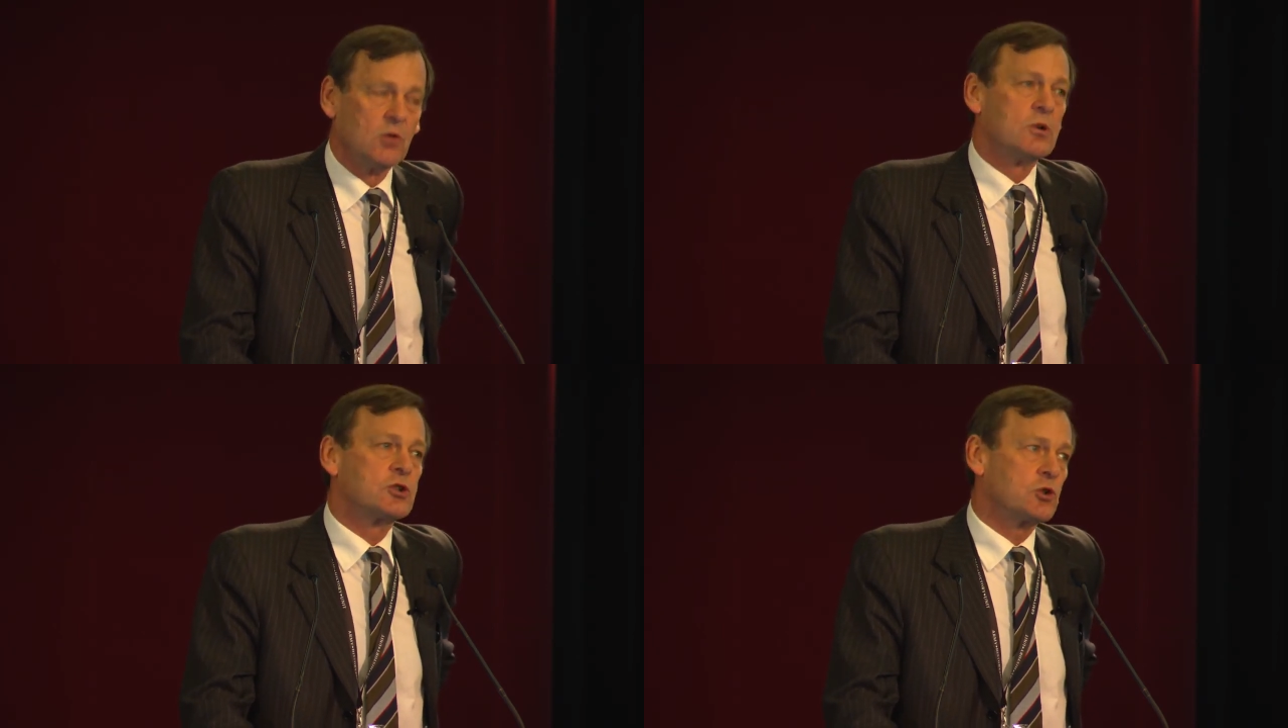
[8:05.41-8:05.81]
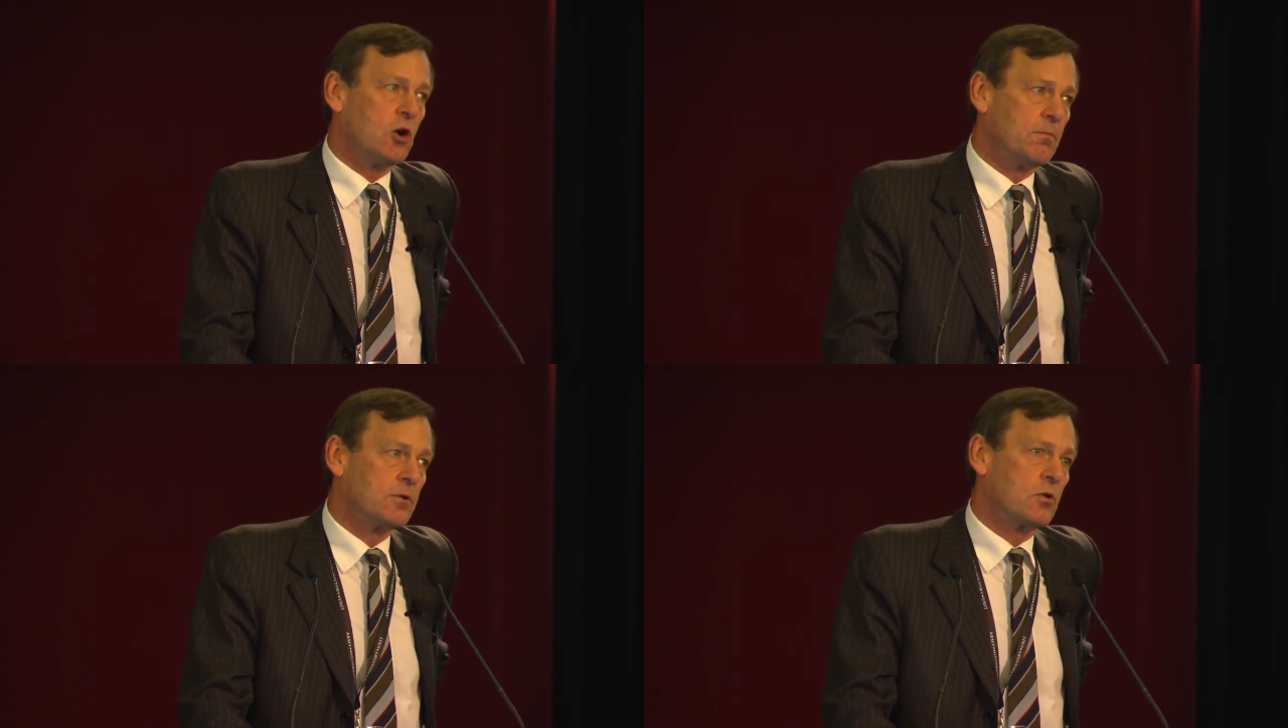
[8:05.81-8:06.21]
were
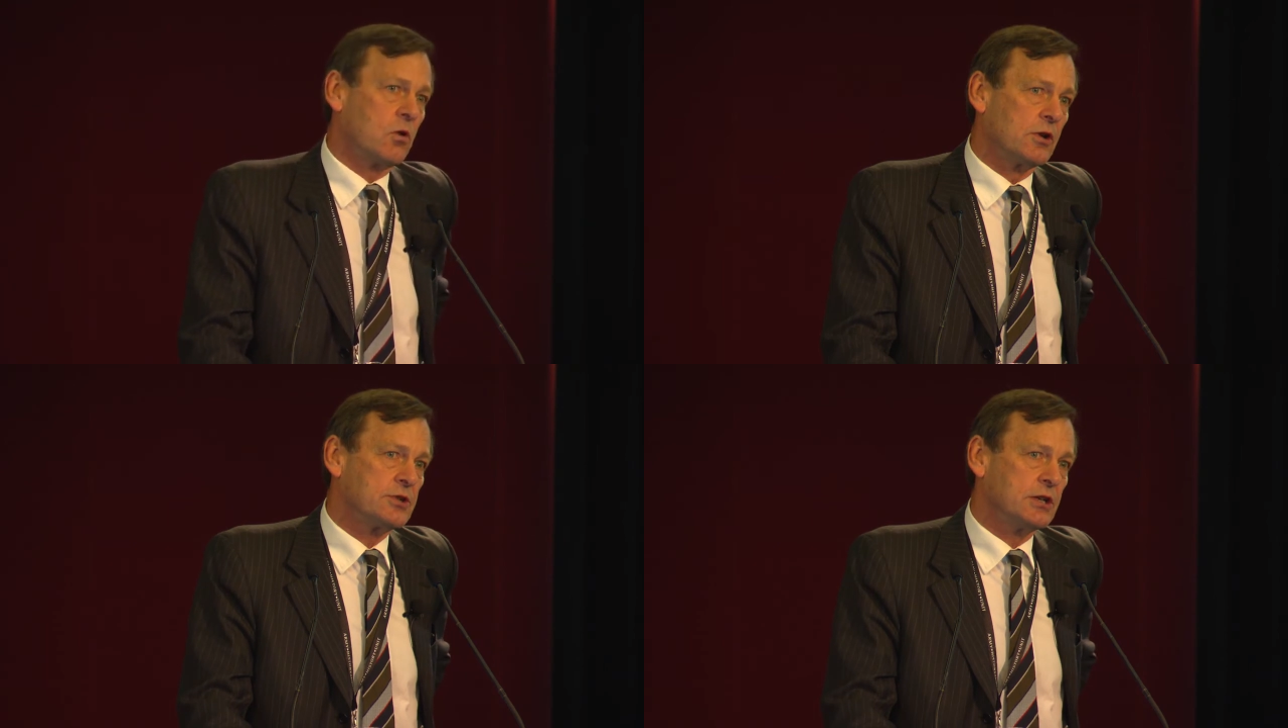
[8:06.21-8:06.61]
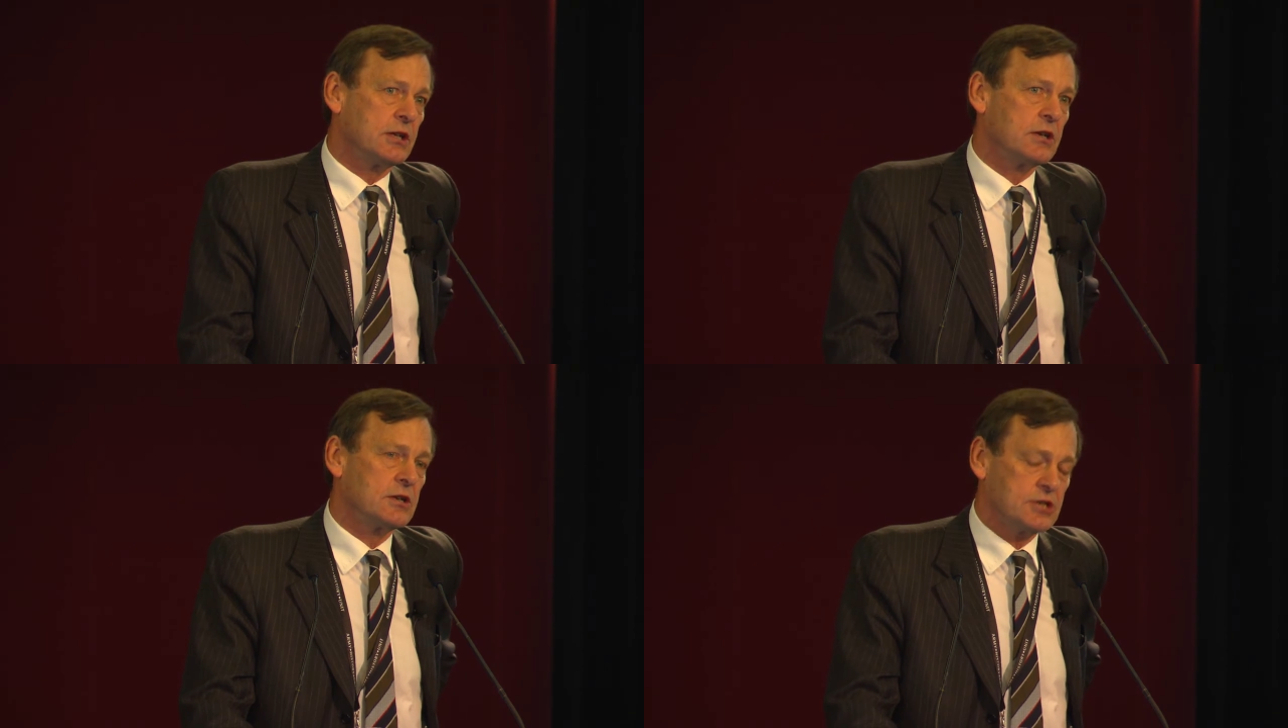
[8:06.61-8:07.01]
top quality
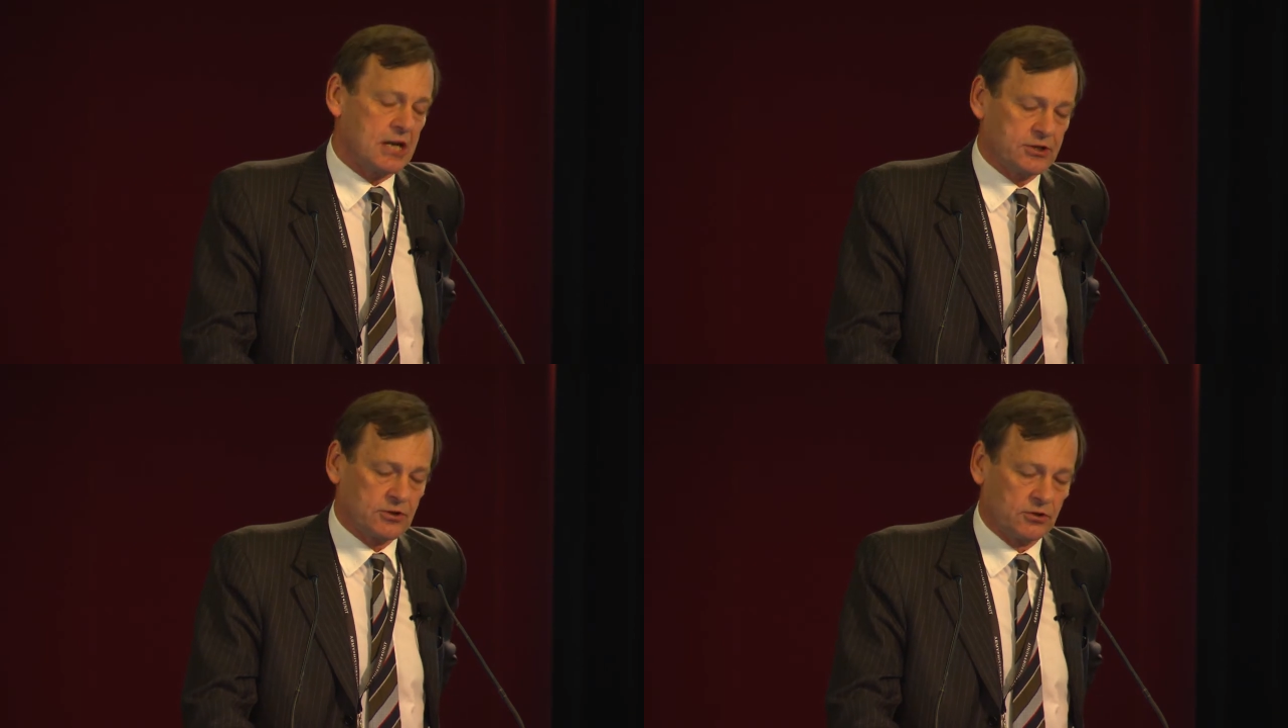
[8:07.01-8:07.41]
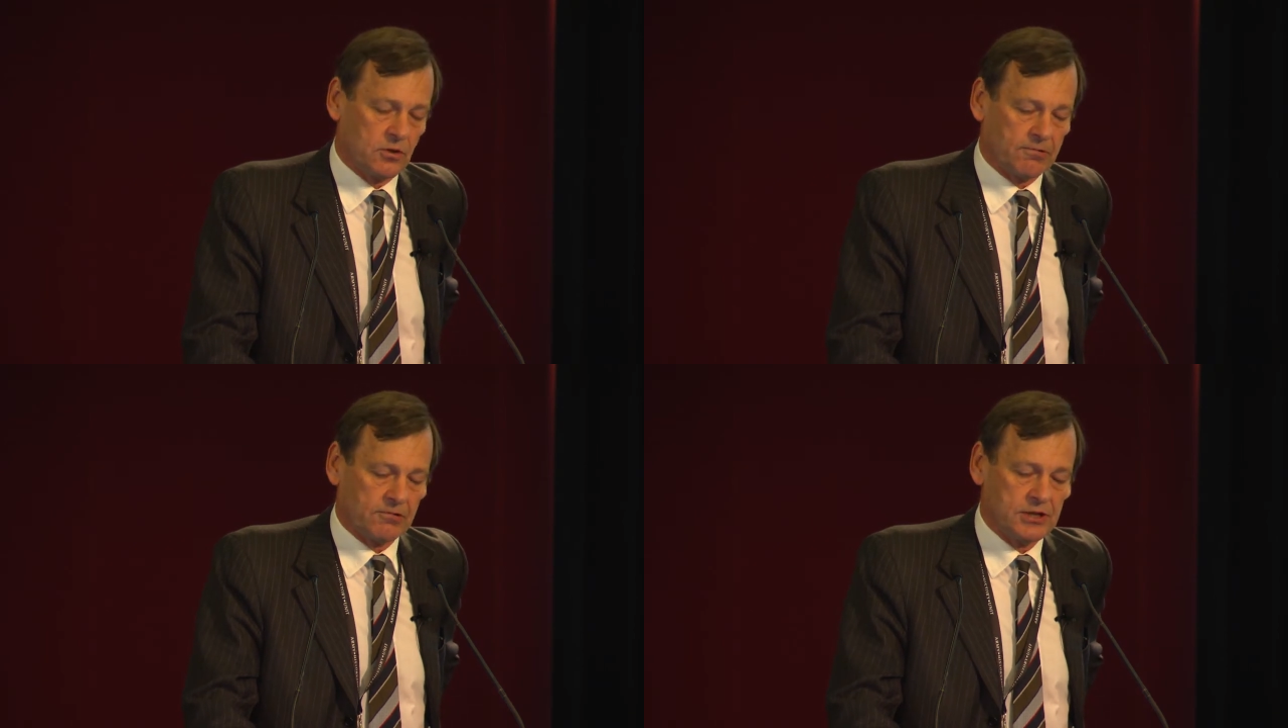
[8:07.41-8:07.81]
tactical
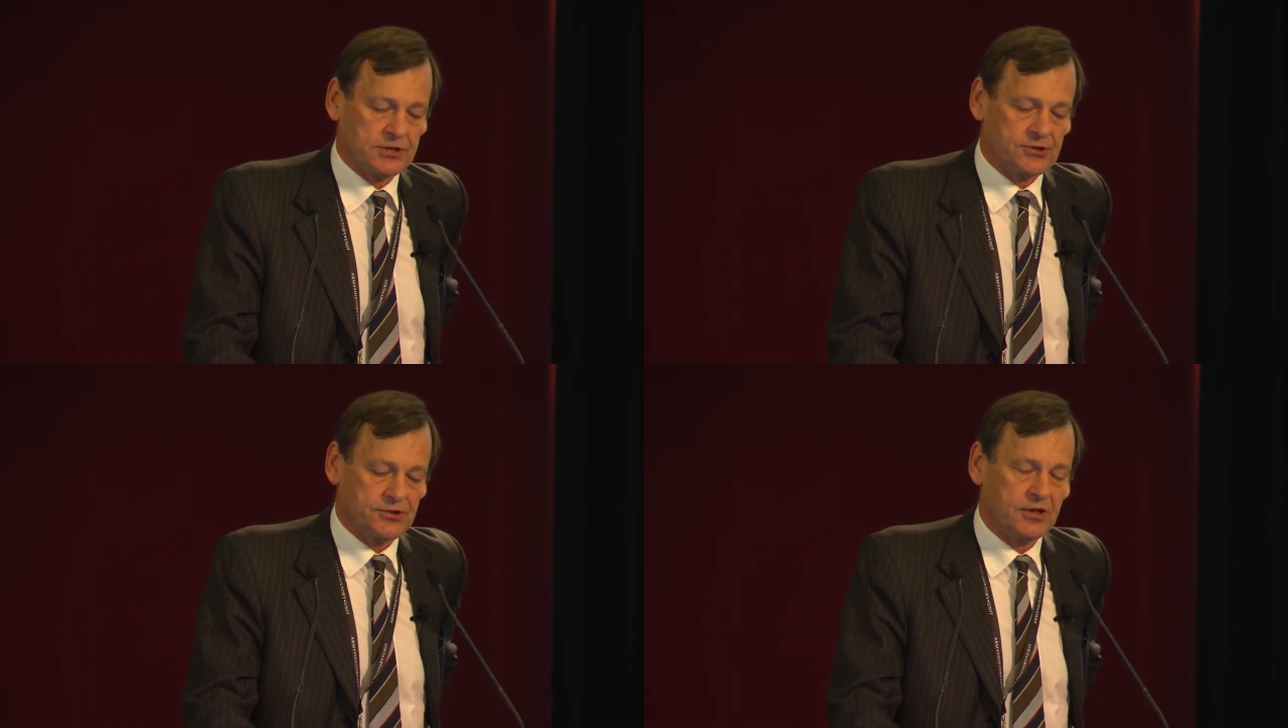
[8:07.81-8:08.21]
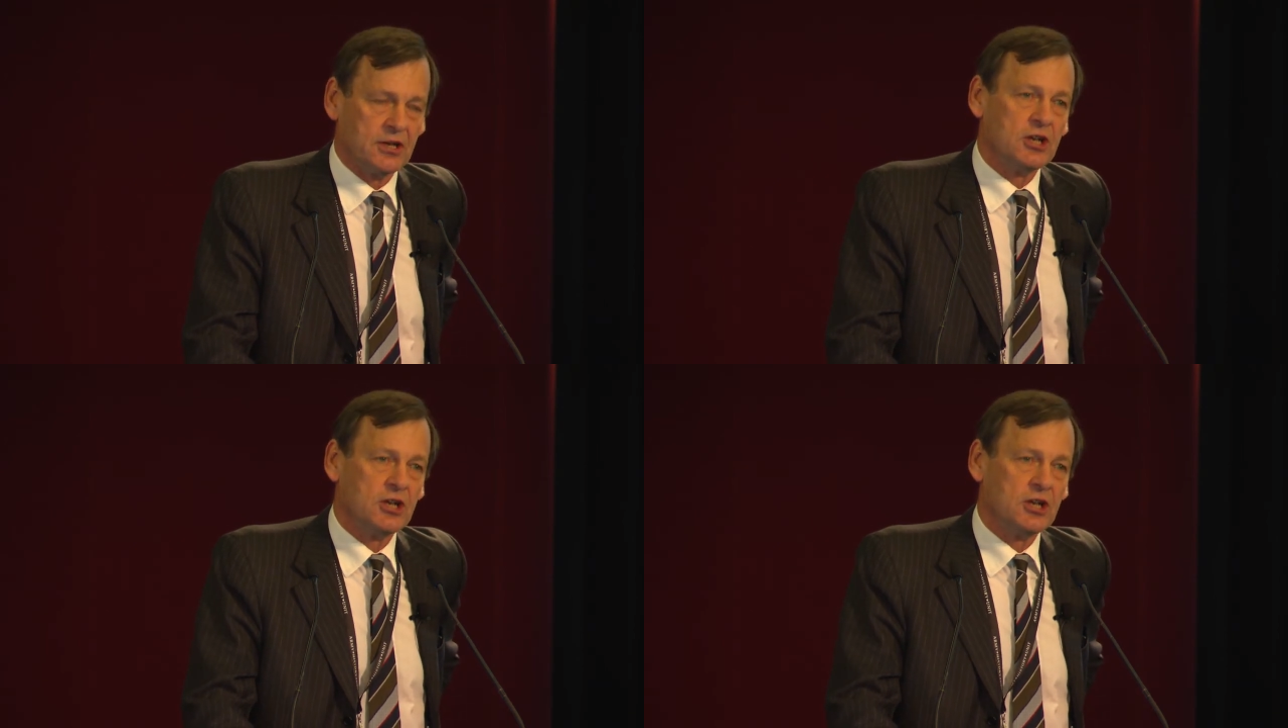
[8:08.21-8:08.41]
operators,